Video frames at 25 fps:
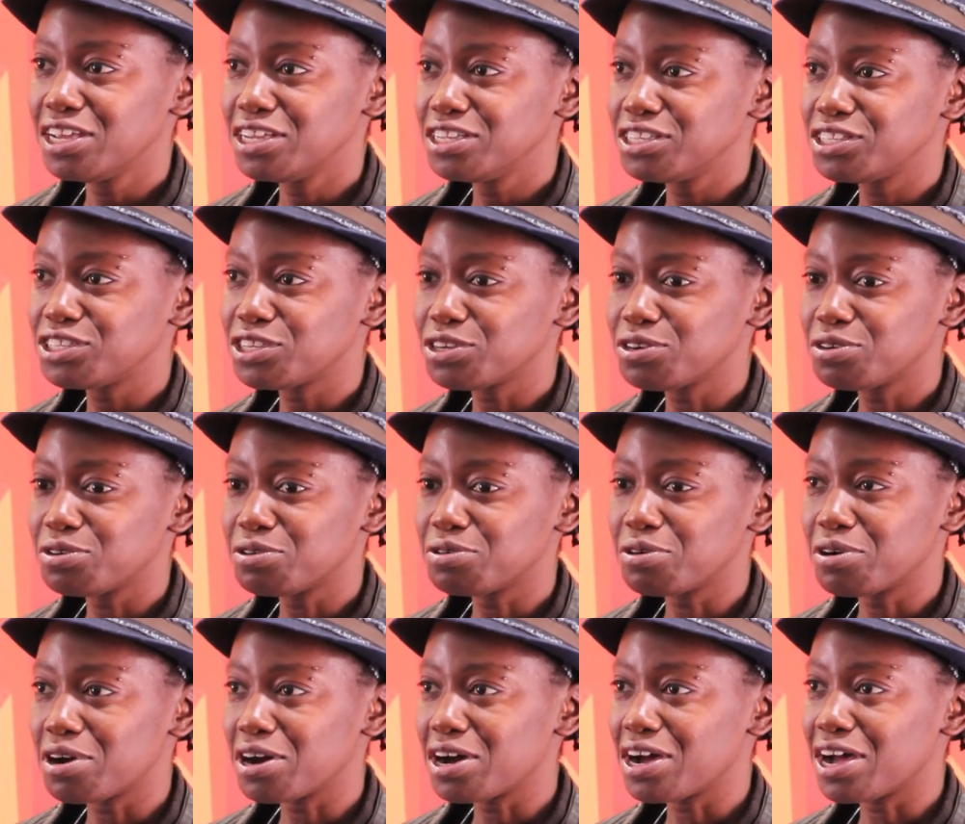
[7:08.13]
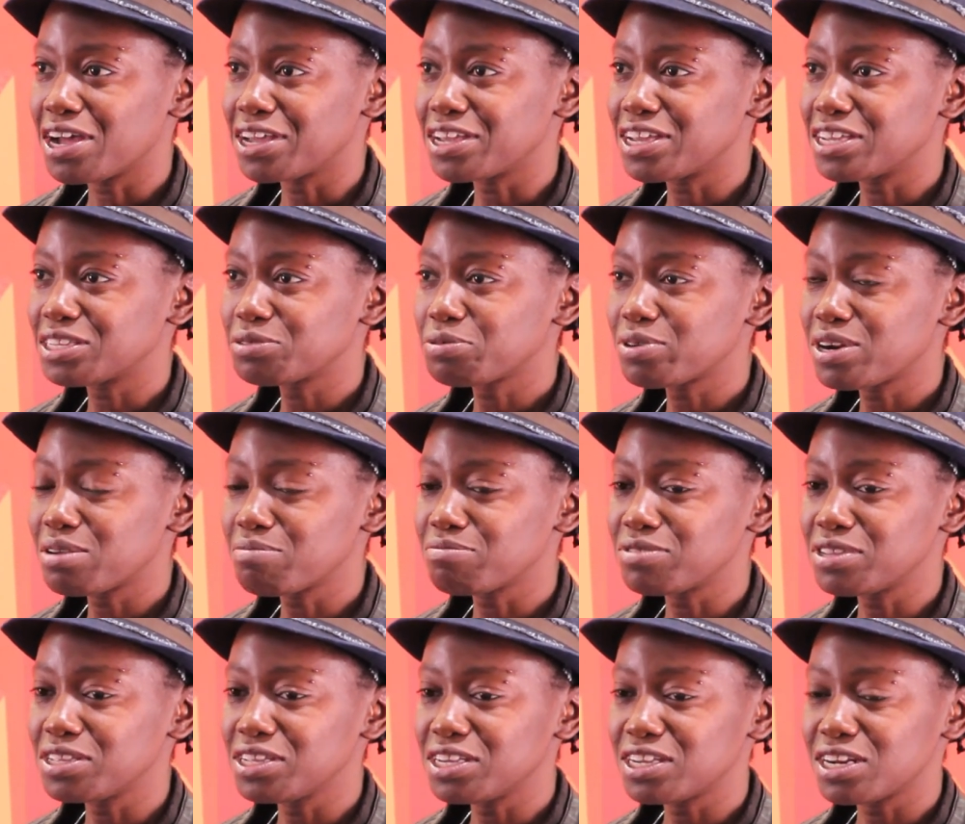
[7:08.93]
So I guess what I'm
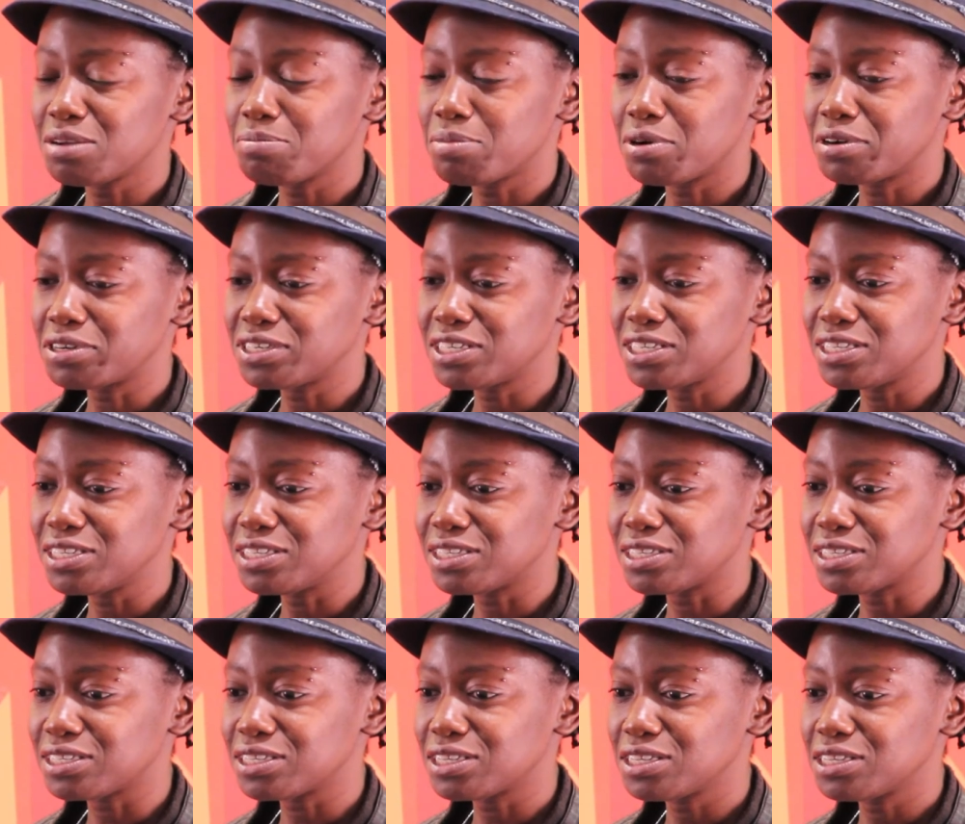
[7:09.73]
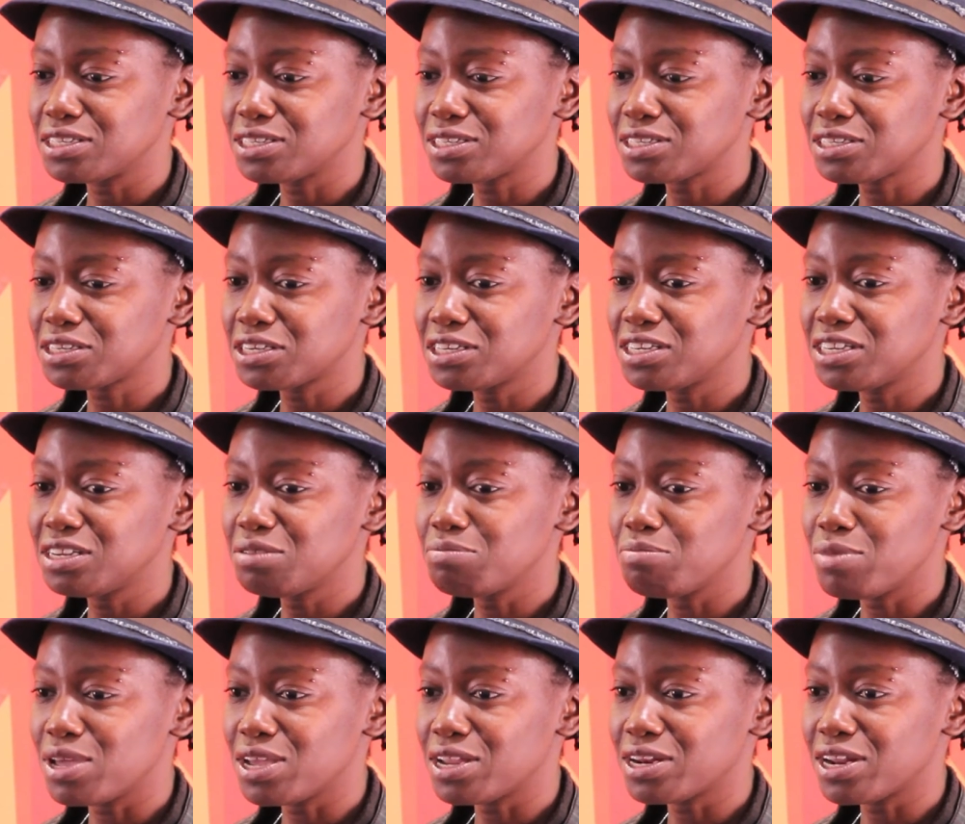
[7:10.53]
thinking about is
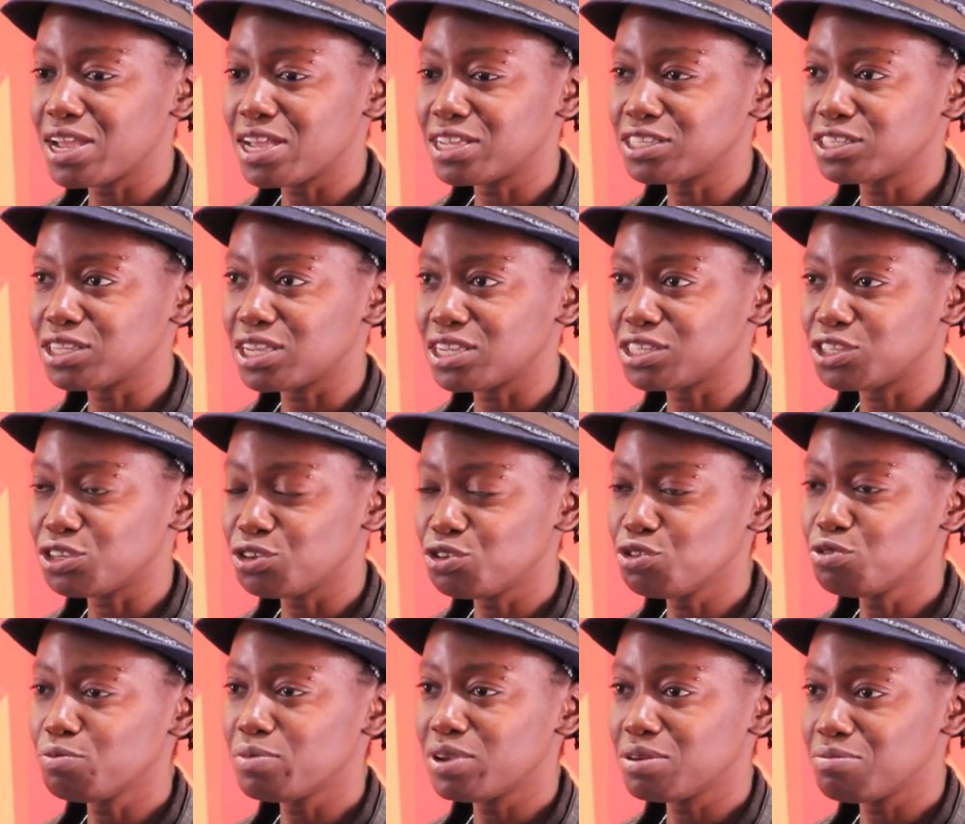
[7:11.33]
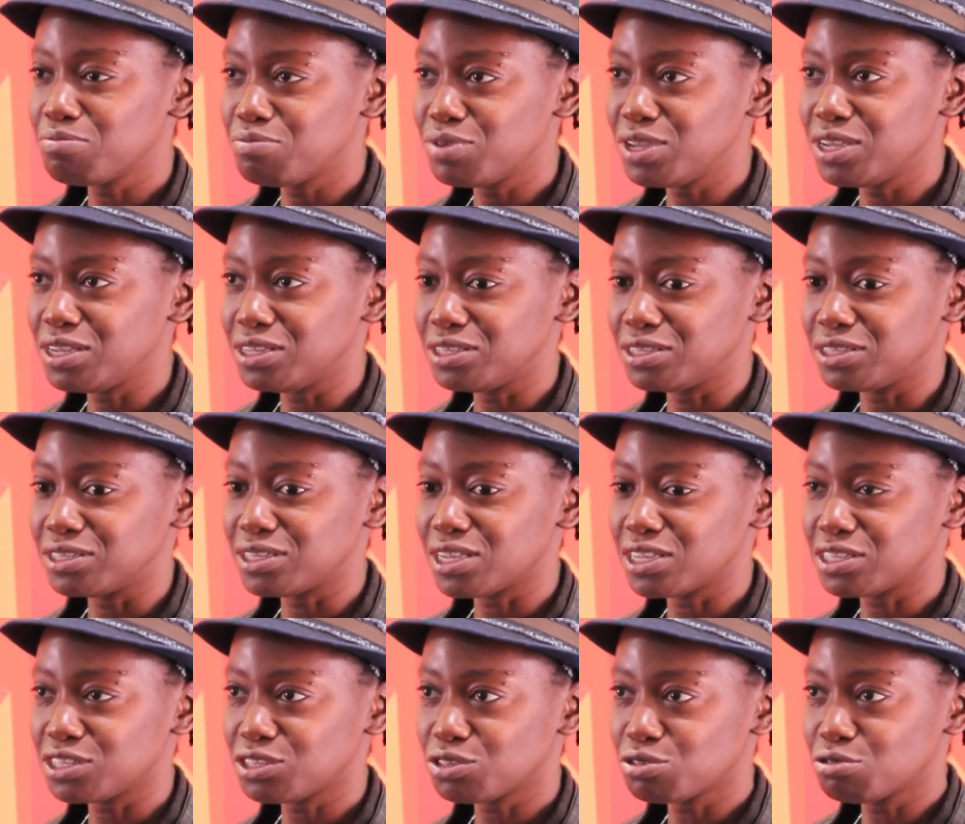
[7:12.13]
studying men as human beings,
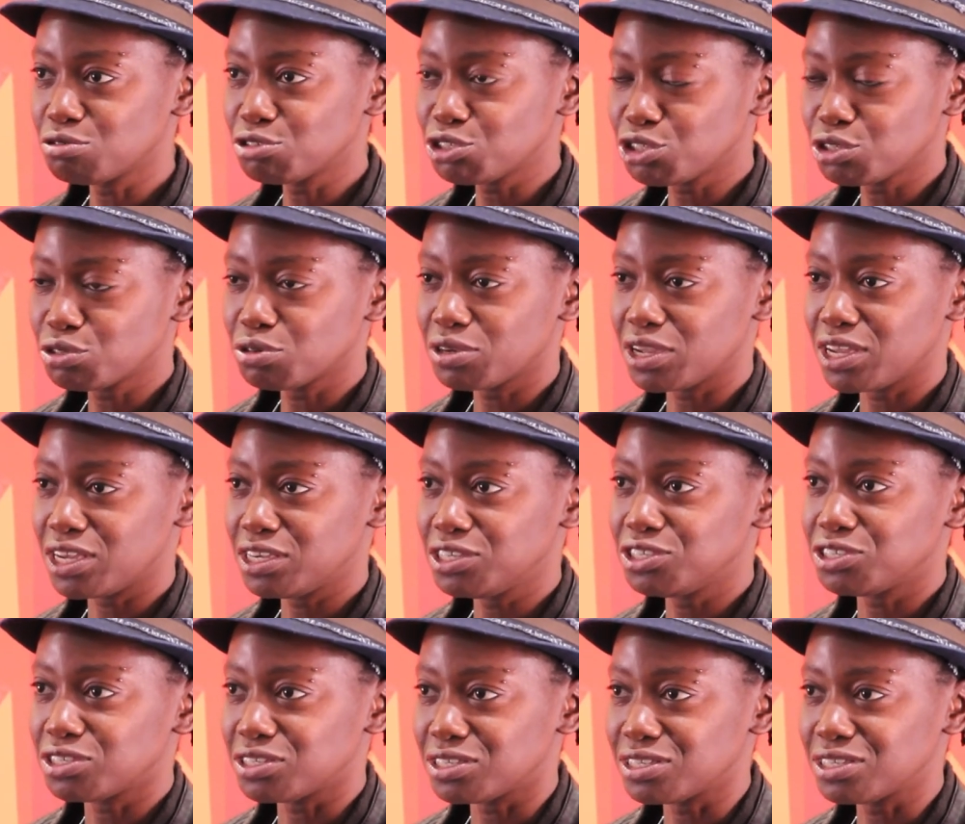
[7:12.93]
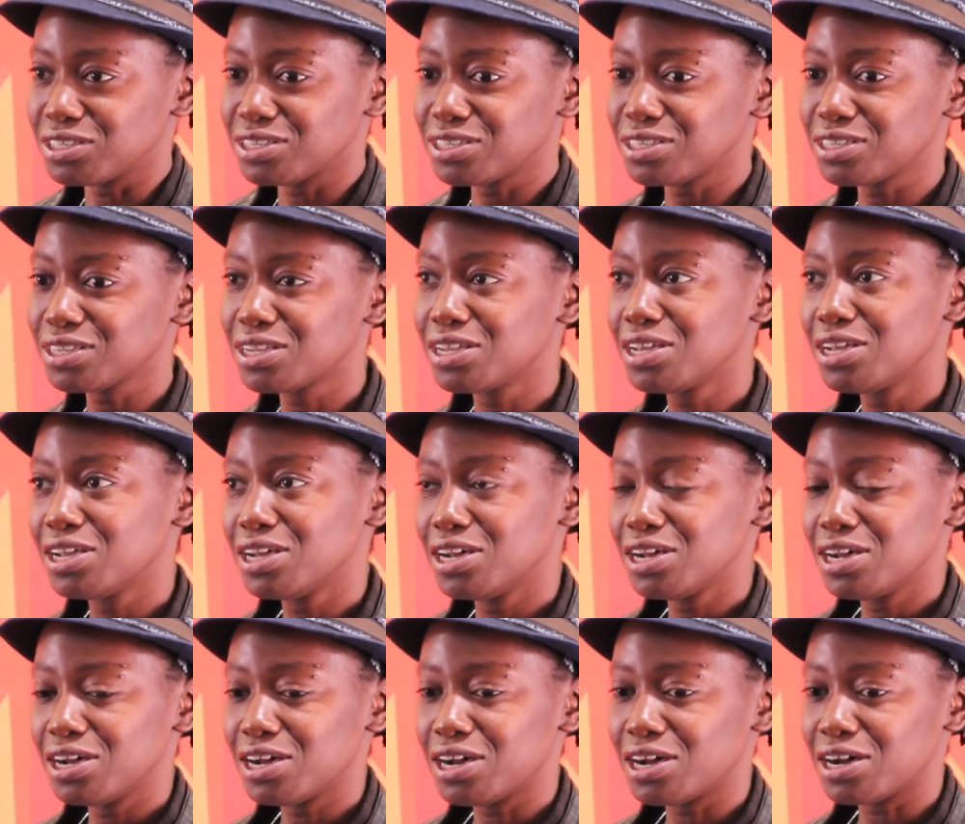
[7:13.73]
as social agents
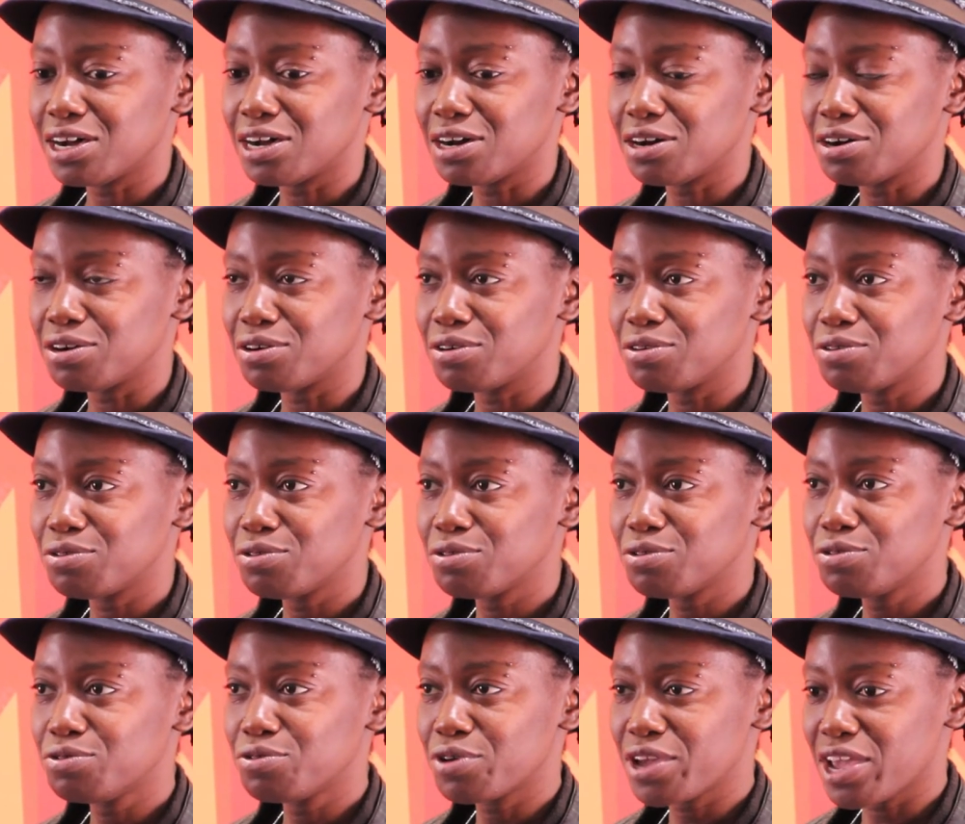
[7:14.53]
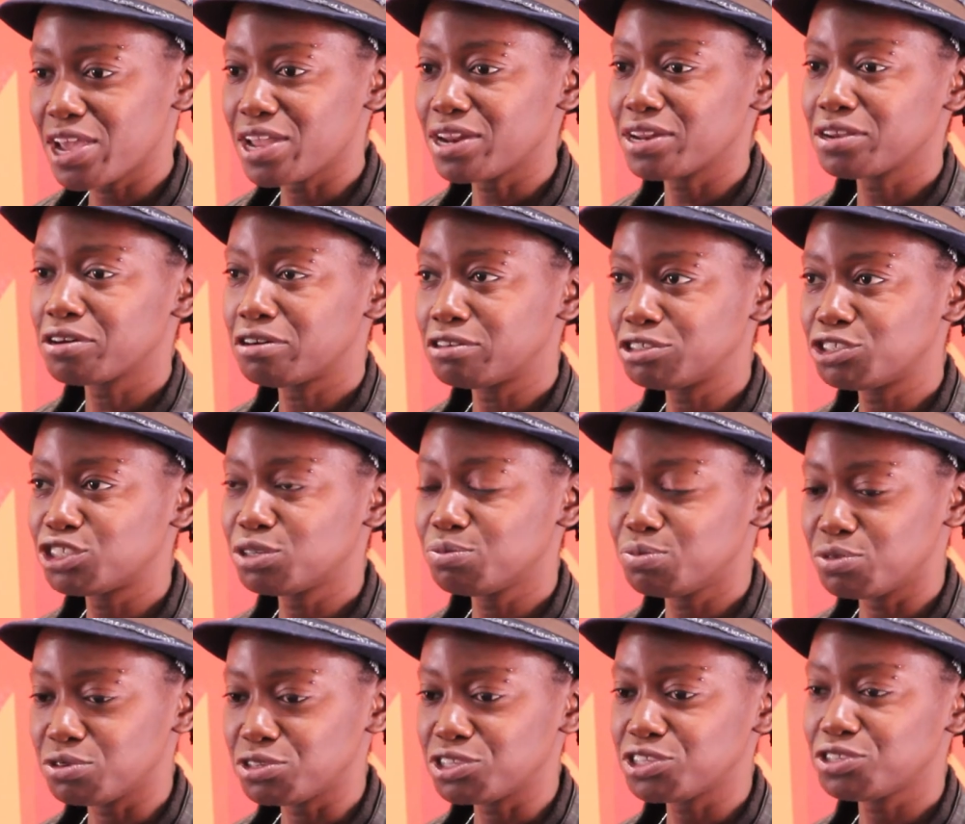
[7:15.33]
who can
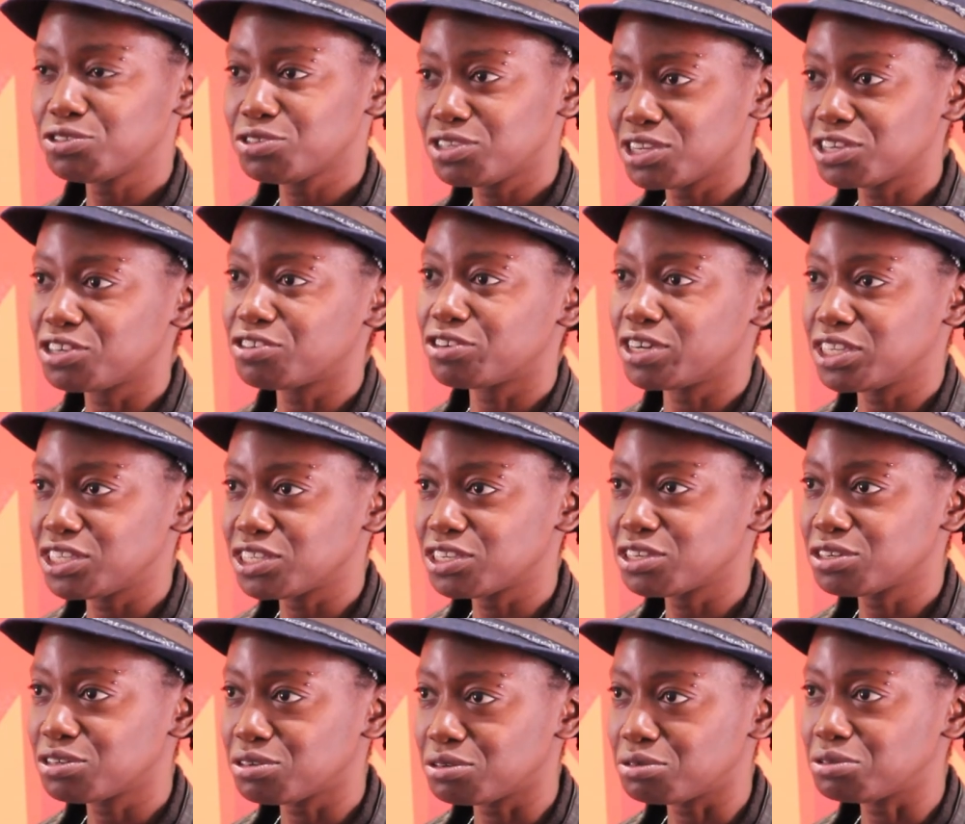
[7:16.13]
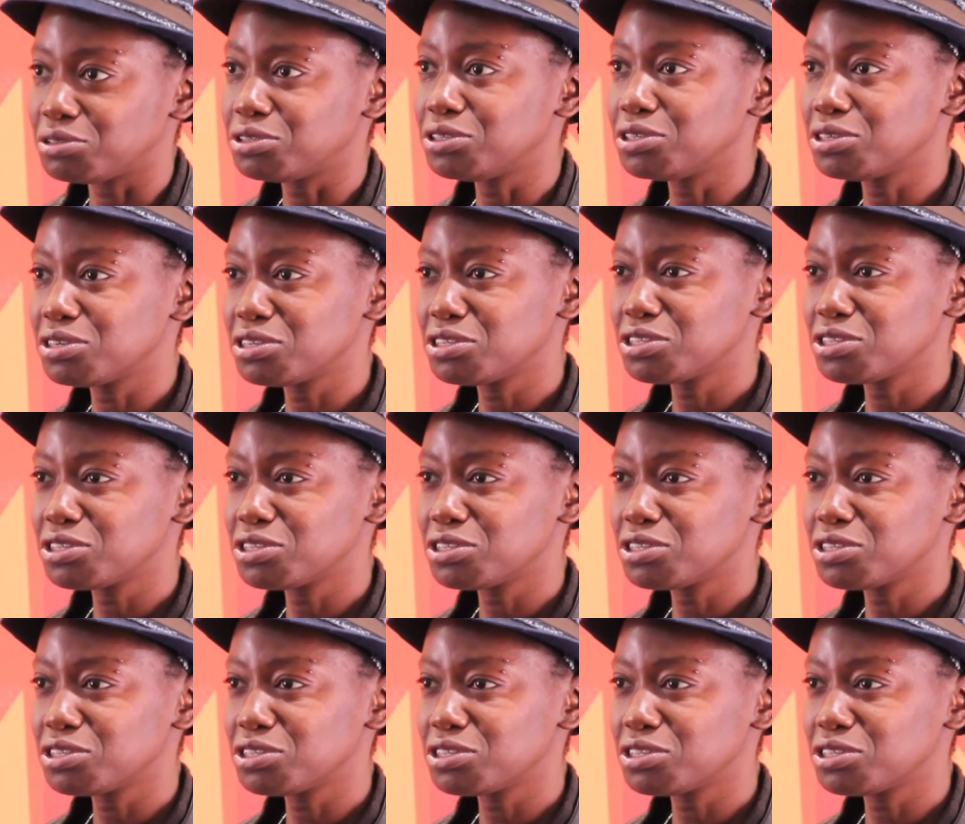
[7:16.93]
contribute to the greater good.